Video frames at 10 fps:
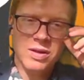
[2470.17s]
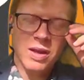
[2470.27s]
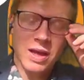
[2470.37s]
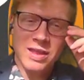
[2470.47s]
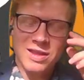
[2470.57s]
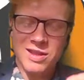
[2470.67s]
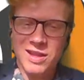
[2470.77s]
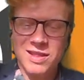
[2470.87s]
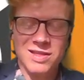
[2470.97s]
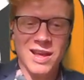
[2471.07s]

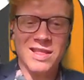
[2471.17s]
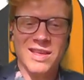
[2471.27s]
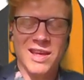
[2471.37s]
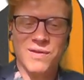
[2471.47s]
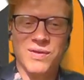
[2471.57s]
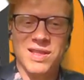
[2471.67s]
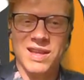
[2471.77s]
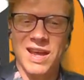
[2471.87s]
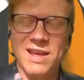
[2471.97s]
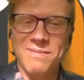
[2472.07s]
Essentially, that's us for
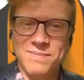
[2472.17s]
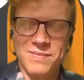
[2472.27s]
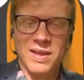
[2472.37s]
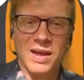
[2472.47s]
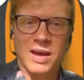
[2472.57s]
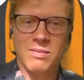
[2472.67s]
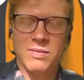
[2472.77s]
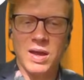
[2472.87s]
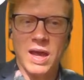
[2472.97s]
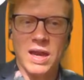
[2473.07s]
today.
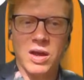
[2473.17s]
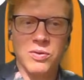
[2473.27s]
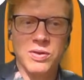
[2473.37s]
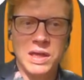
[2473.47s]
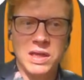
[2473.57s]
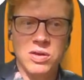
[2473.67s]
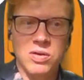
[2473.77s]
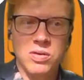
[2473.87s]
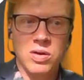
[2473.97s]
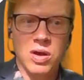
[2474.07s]
And I'll see
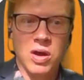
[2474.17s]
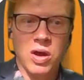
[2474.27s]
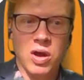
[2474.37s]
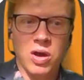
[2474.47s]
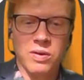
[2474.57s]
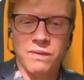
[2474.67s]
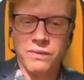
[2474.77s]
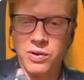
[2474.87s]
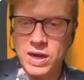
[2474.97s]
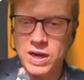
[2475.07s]
you on
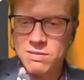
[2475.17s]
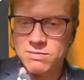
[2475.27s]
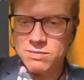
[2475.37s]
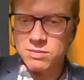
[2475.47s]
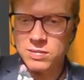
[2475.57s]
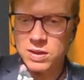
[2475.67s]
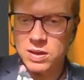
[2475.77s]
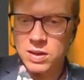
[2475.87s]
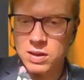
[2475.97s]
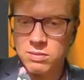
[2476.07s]
Friday.
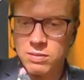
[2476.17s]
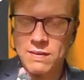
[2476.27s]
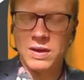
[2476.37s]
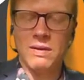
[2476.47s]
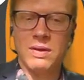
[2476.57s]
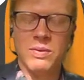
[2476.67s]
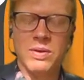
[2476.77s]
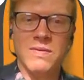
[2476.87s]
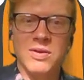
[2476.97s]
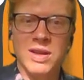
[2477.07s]
Have a lovely rest
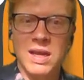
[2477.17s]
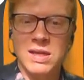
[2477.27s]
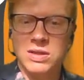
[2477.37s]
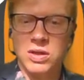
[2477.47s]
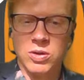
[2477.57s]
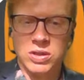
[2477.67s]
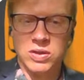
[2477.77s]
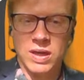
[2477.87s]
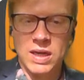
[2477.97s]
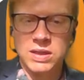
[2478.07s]
of your day. Don't work too
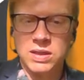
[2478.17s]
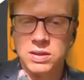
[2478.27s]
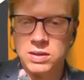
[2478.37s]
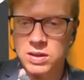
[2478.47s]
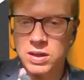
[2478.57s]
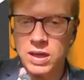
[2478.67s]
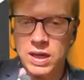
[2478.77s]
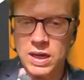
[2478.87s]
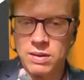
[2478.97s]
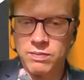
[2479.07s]
hard.
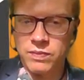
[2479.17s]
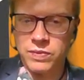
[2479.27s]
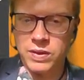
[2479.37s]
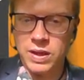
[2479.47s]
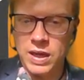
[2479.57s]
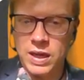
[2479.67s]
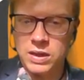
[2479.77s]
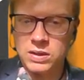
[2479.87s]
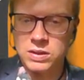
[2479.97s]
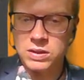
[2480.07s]

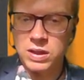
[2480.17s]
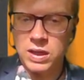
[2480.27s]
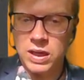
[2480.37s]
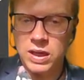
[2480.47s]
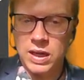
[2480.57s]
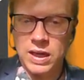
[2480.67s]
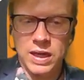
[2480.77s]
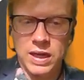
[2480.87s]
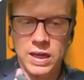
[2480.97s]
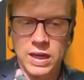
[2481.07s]
And I look
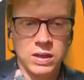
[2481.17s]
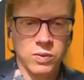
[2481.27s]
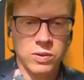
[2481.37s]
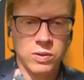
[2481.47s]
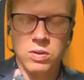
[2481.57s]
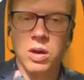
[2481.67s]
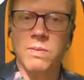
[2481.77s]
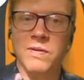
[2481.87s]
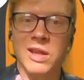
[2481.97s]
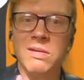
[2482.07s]
forward to
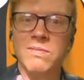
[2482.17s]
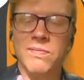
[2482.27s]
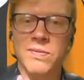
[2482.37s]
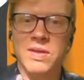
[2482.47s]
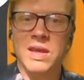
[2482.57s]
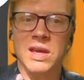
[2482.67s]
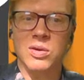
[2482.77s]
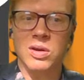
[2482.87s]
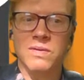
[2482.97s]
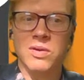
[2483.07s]
hopefully seeing
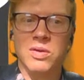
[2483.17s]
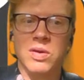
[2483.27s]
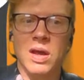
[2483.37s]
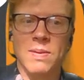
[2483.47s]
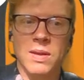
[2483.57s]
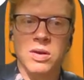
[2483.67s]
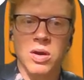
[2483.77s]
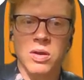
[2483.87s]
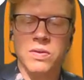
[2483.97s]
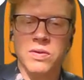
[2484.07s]
all of you in the
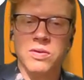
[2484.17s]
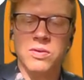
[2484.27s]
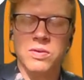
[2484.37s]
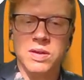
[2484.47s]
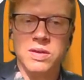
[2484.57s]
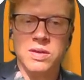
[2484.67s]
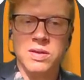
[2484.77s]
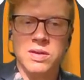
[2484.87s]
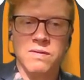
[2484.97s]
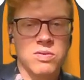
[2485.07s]
not too distant
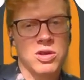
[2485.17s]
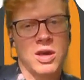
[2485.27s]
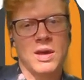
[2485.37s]
future.